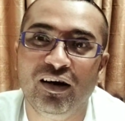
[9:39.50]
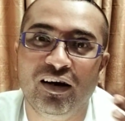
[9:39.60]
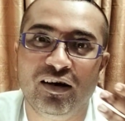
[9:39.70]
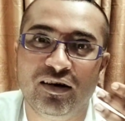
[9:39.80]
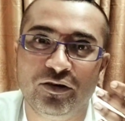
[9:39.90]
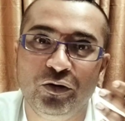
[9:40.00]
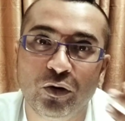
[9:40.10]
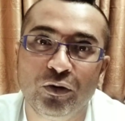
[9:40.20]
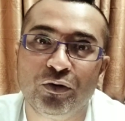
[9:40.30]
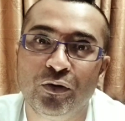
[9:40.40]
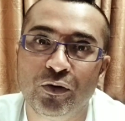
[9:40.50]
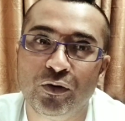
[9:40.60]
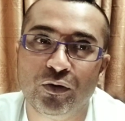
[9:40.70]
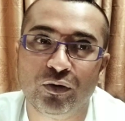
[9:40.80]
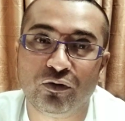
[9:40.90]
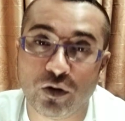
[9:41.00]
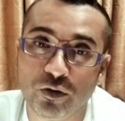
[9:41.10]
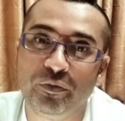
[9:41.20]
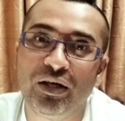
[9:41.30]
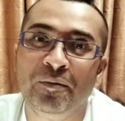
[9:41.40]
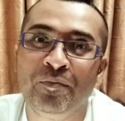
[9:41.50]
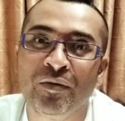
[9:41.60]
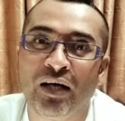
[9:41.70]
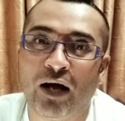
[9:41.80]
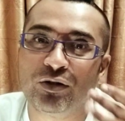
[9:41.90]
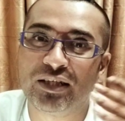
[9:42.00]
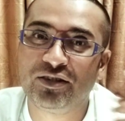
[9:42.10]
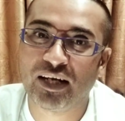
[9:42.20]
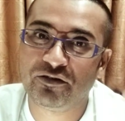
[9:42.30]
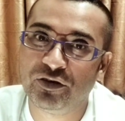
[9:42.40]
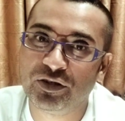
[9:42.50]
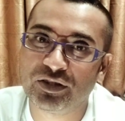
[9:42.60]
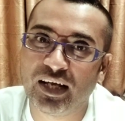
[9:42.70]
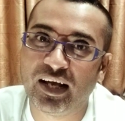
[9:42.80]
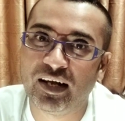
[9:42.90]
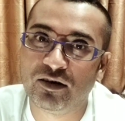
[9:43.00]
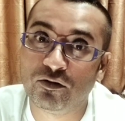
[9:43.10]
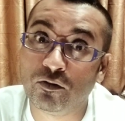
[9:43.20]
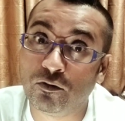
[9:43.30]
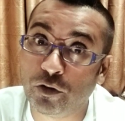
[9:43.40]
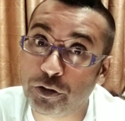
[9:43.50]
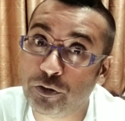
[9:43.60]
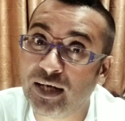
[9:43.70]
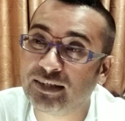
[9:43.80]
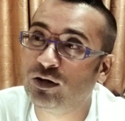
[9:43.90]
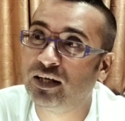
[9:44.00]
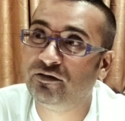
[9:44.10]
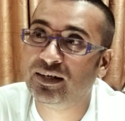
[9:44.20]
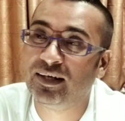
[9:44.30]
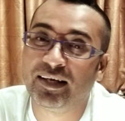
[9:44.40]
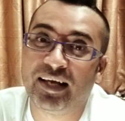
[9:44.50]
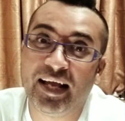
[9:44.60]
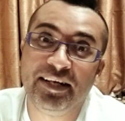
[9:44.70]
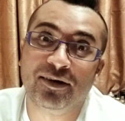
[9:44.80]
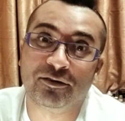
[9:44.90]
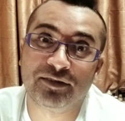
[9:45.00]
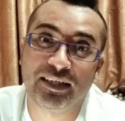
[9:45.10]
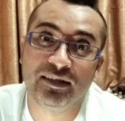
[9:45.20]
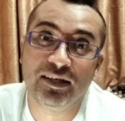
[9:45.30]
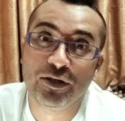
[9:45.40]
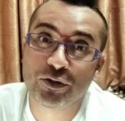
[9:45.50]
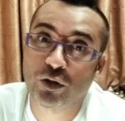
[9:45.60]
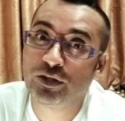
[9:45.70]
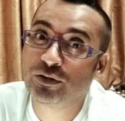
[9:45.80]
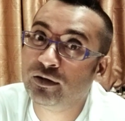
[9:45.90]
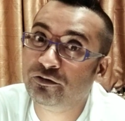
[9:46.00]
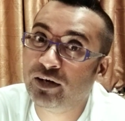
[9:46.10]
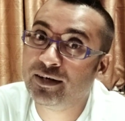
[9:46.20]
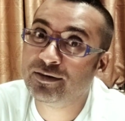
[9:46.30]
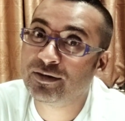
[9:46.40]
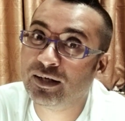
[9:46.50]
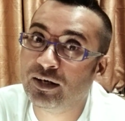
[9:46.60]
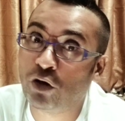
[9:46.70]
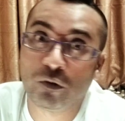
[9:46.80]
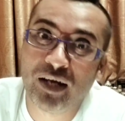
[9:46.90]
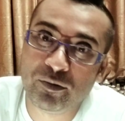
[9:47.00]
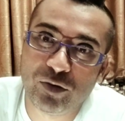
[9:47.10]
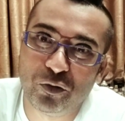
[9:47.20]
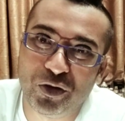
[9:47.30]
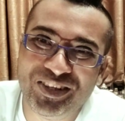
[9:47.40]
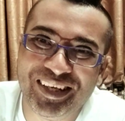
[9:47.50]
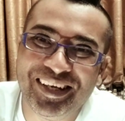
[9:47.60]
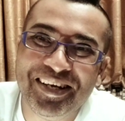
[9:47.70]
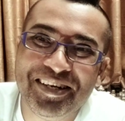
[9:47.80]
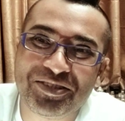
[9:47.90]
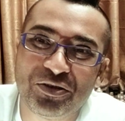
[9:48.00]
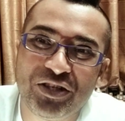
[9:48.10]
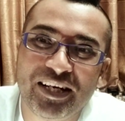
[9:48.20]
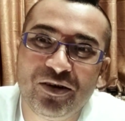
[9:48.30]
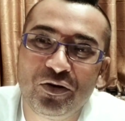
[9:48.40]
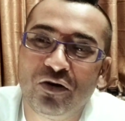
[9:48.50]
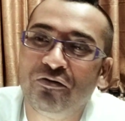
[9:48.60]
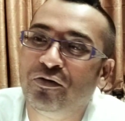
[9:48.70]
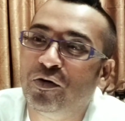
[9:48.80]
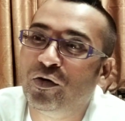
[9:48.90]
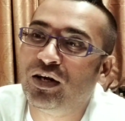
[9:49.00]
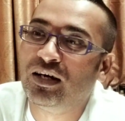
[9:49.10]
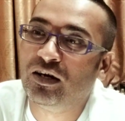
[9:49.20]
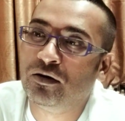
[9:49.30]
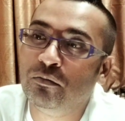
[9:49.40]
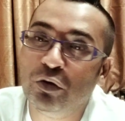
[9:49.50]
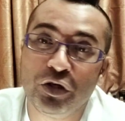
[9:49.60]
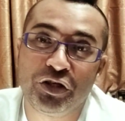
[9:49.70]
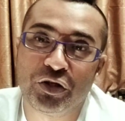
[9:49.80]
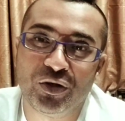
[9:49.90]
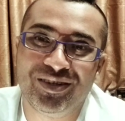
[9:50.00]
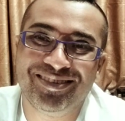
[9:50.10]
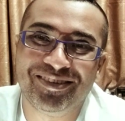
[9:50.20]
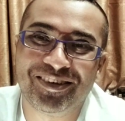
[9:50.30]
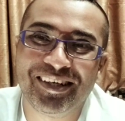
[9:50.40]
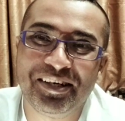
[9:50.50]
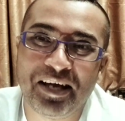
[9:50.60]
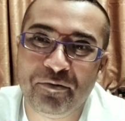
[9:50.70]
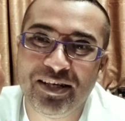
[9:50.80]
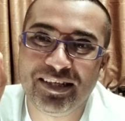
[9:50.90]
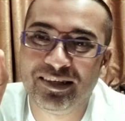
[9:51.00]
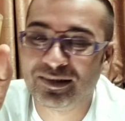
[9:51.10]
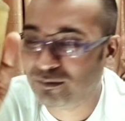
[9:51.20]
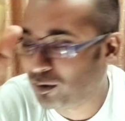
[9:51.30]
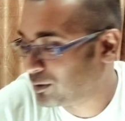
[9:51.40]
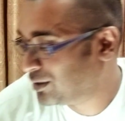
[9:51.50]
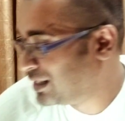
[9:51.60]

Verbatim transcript: uh, those who follow me i would say try first and for you guys i'll give it like 8 out of 10 solid solid fragrance uh, not blind by worthy so check it out tom ford Beau de Jour okay amazing little bottle